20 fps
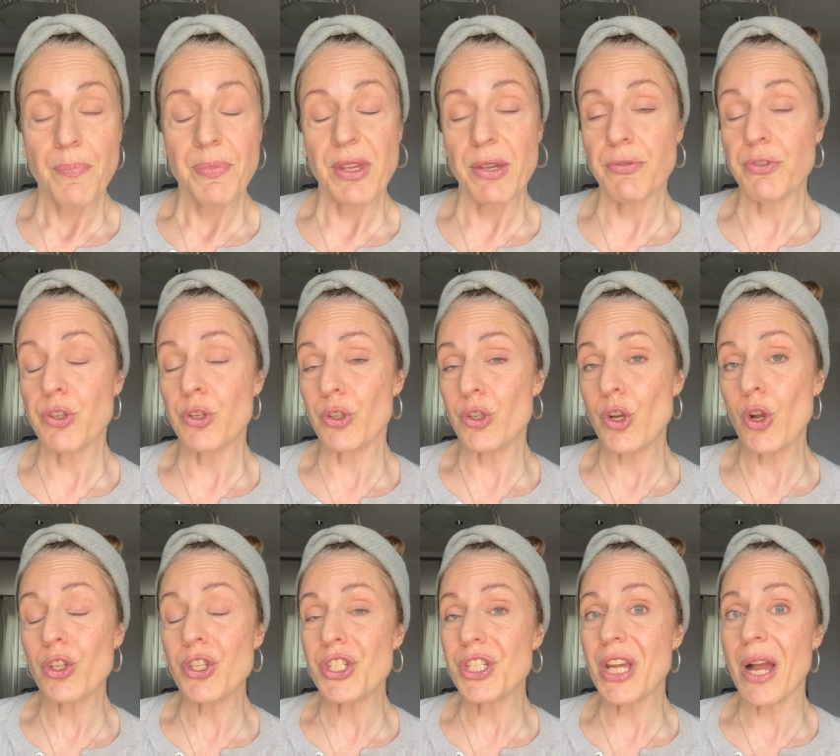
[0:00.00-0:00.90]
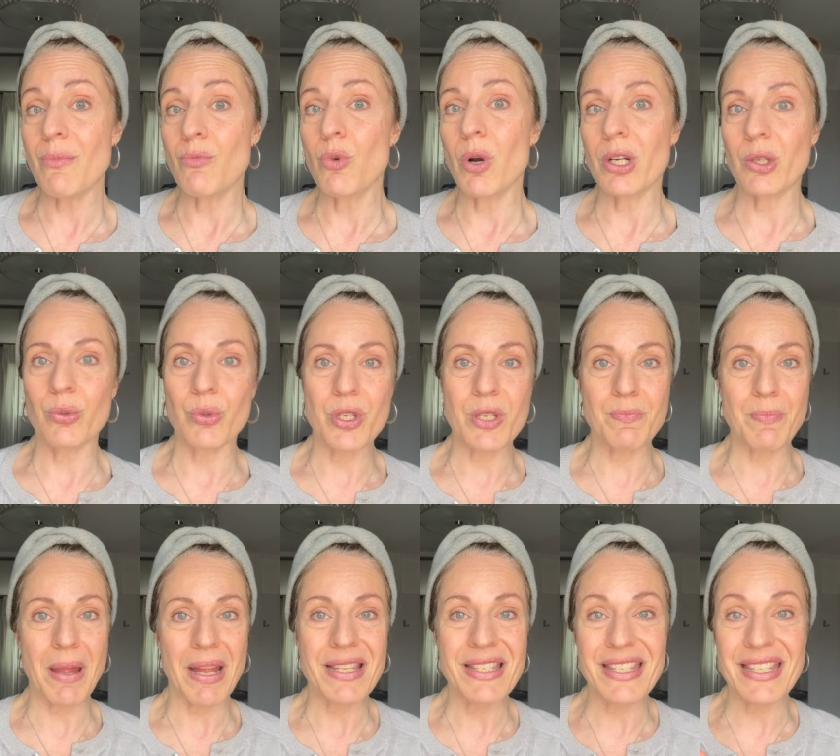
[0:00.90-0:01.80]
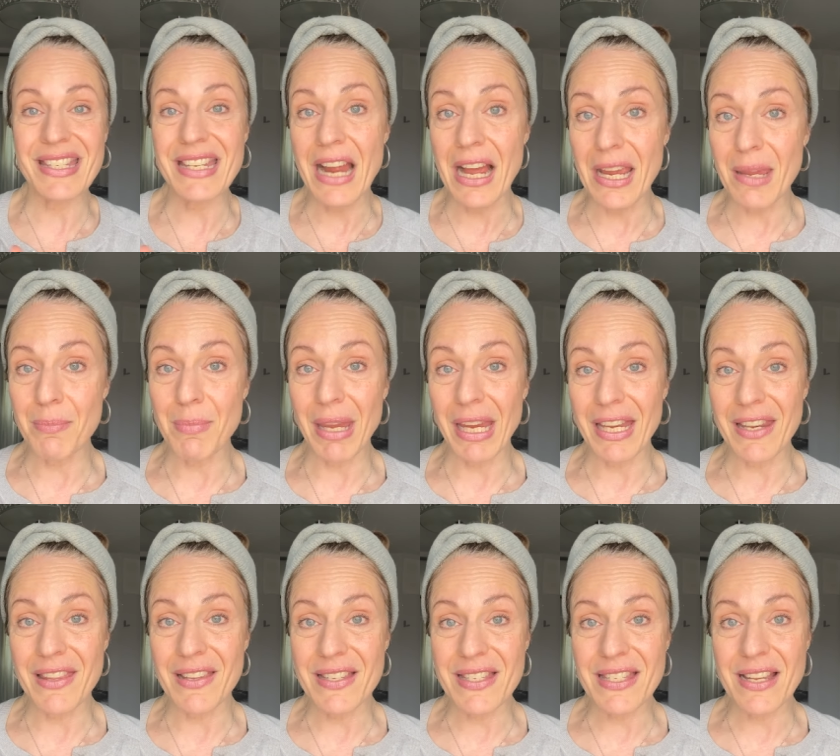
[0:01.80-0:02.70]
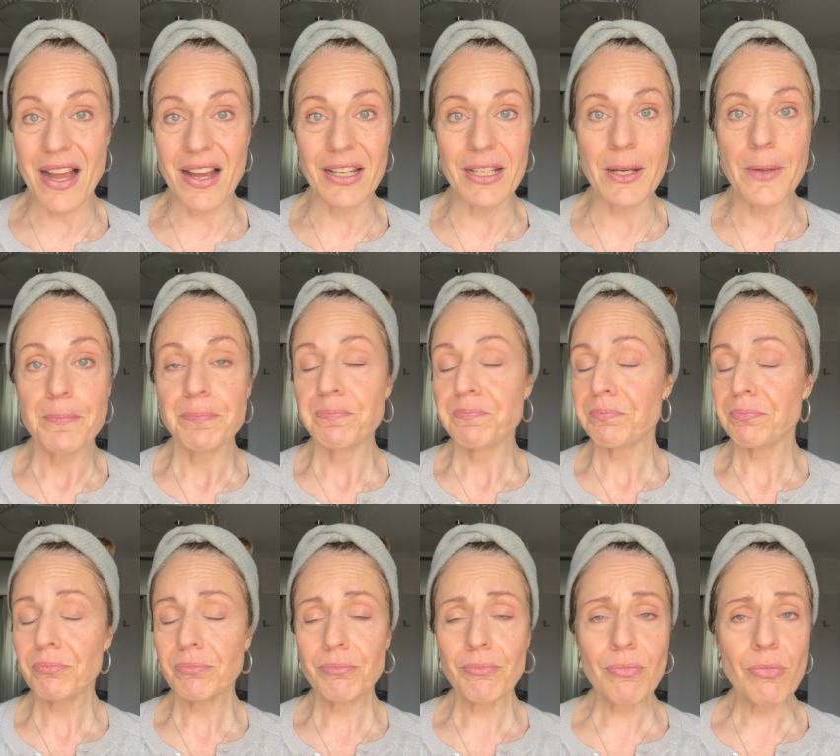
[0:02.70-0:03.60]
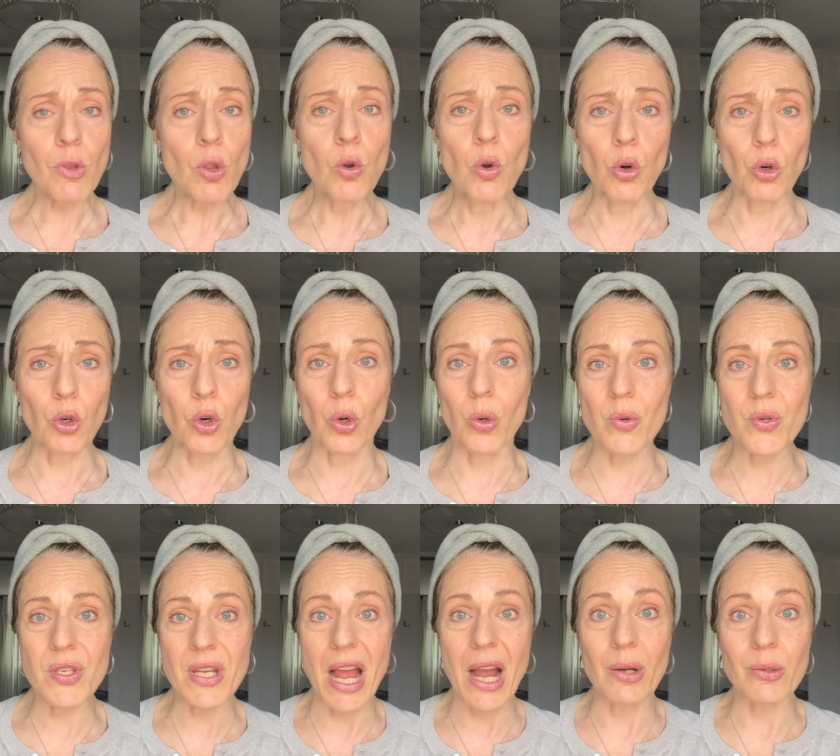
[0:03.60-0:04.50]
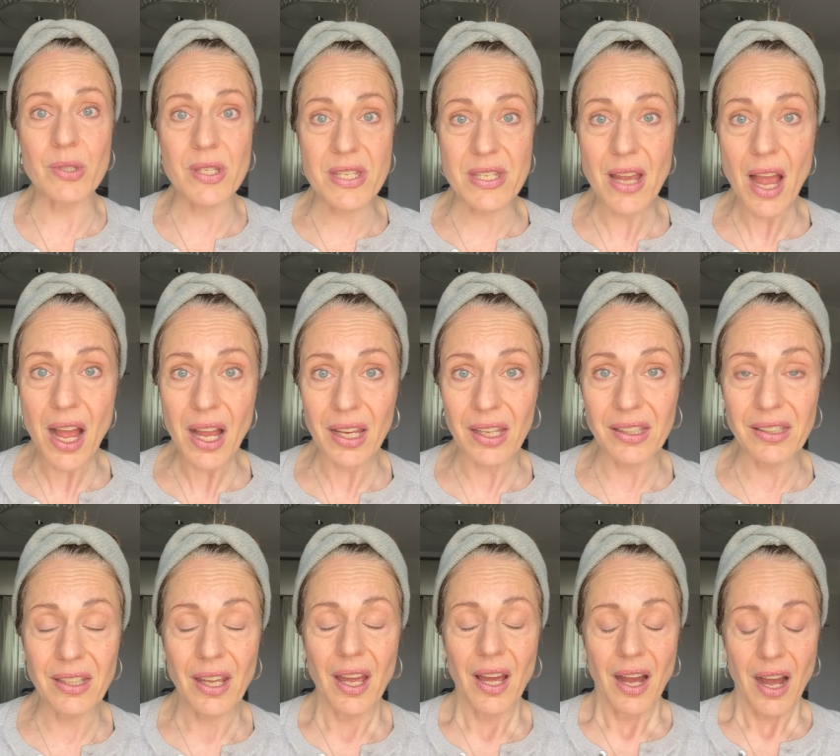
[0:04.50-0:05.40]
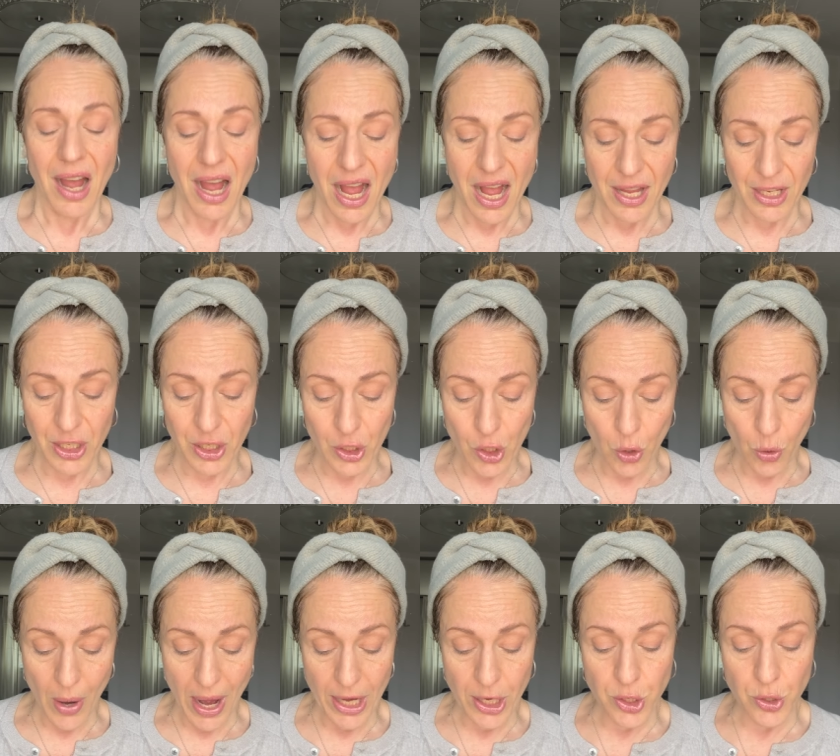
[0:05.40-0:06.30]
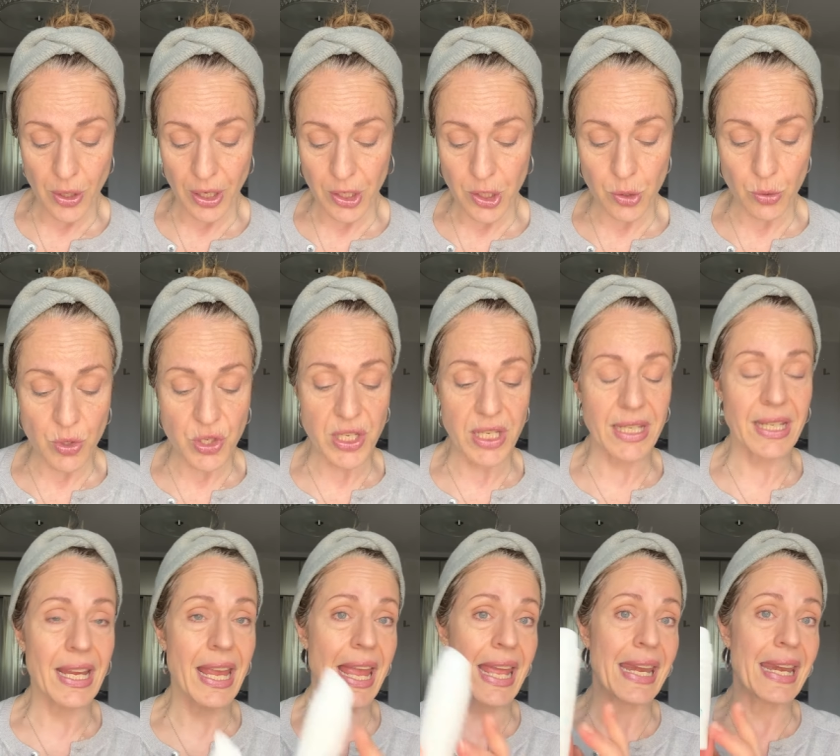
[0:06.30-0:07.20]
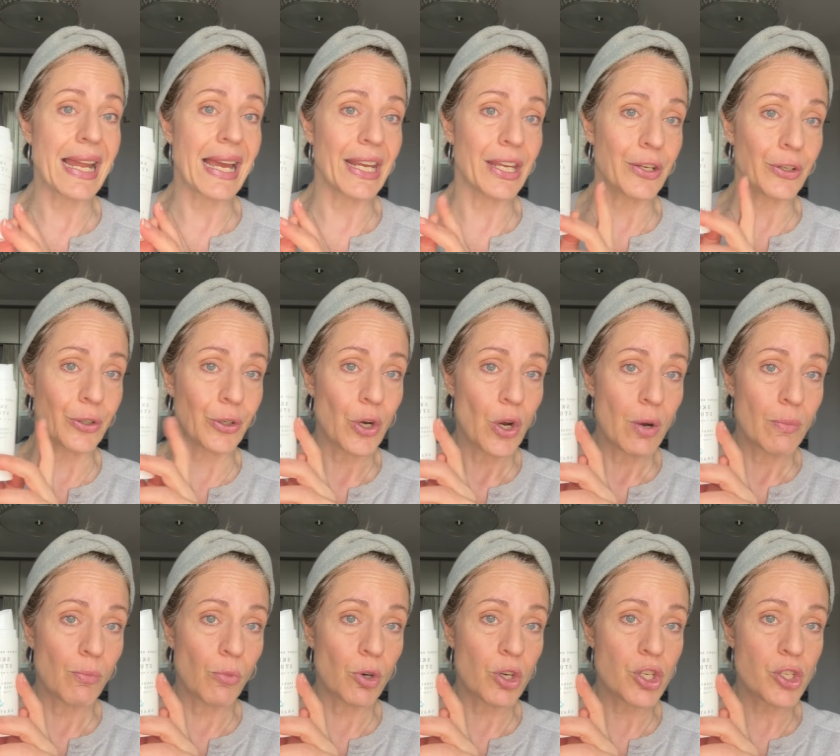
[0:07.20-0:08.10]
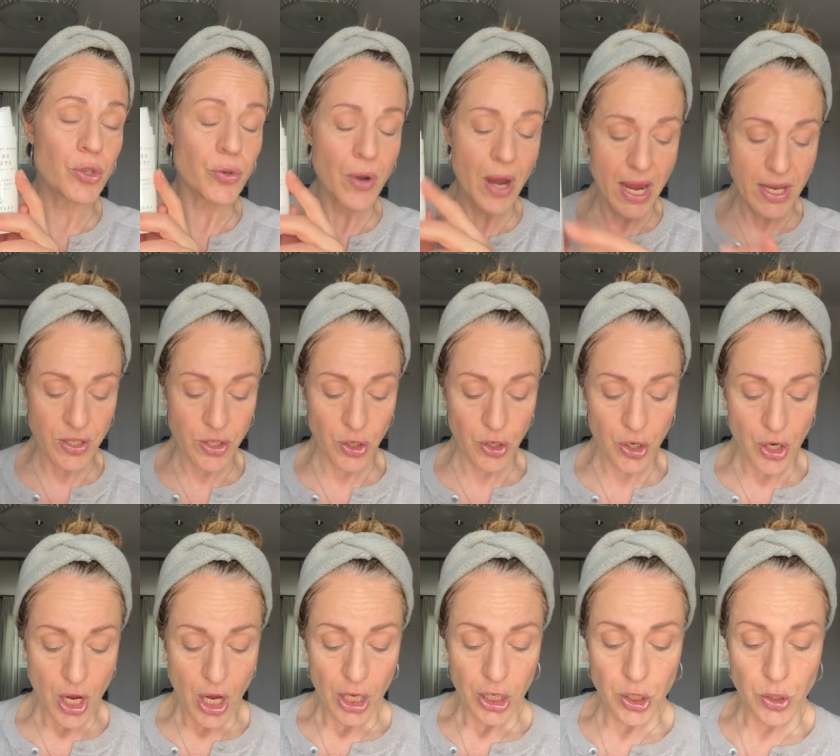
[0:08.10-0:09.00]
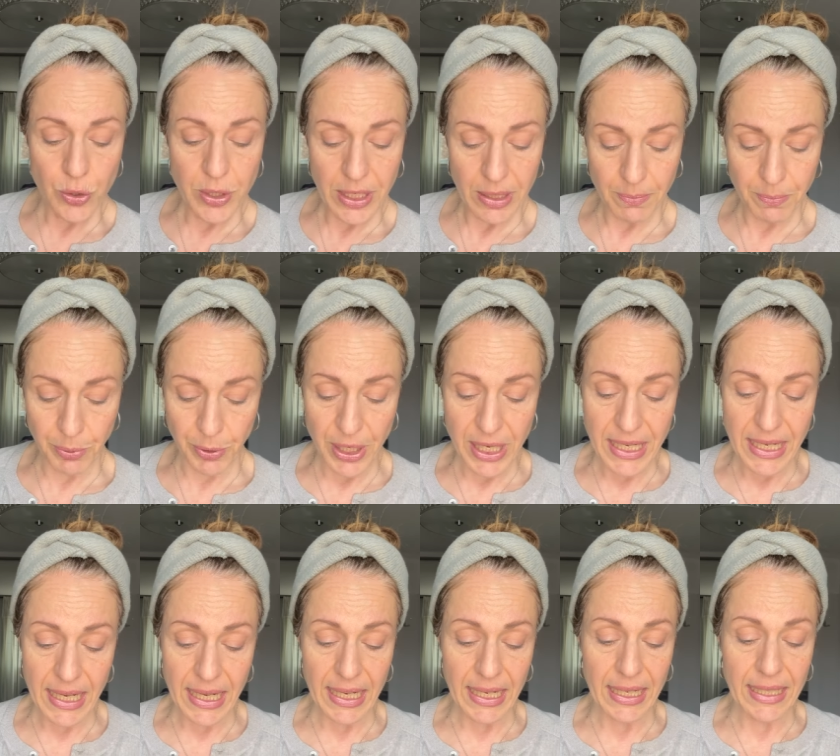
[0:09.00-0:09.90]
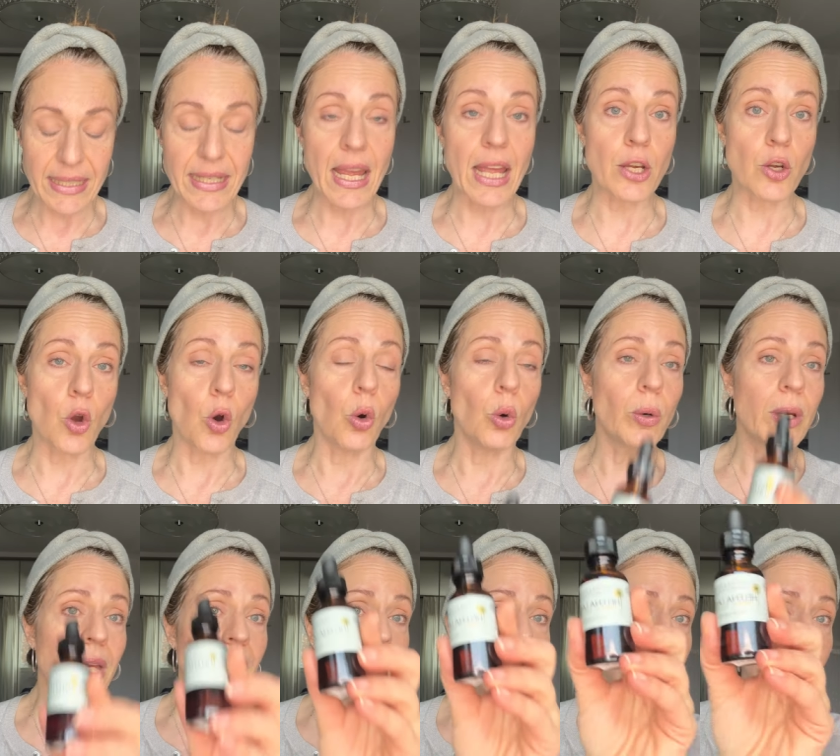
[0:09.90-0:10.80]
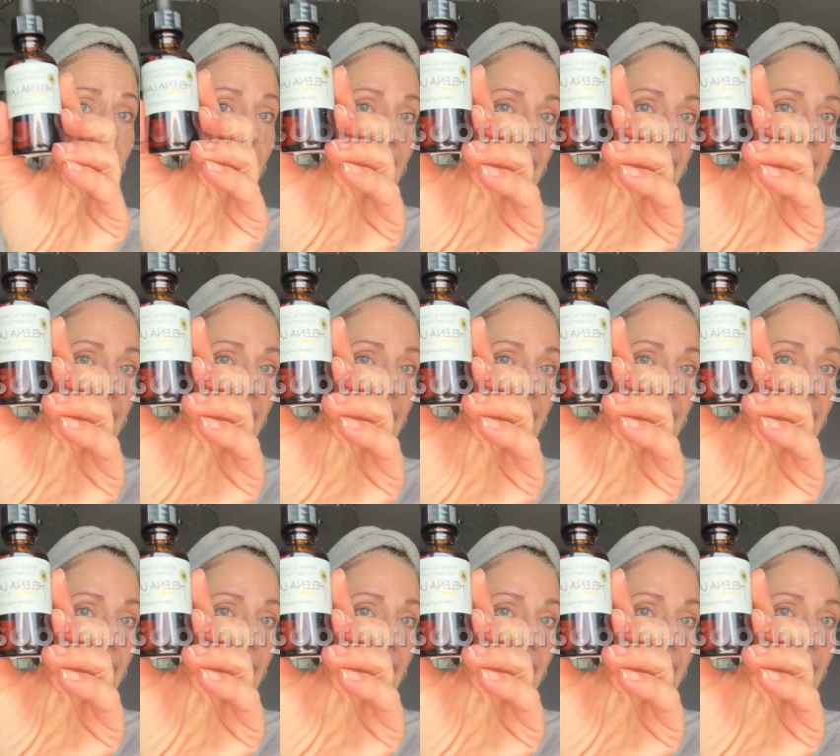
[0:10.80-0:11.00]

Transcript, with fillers: If you're not someone who spends time in the sun, or goes outside, uh, you know, and you're using a lighter moisturizer, you can bring in an oil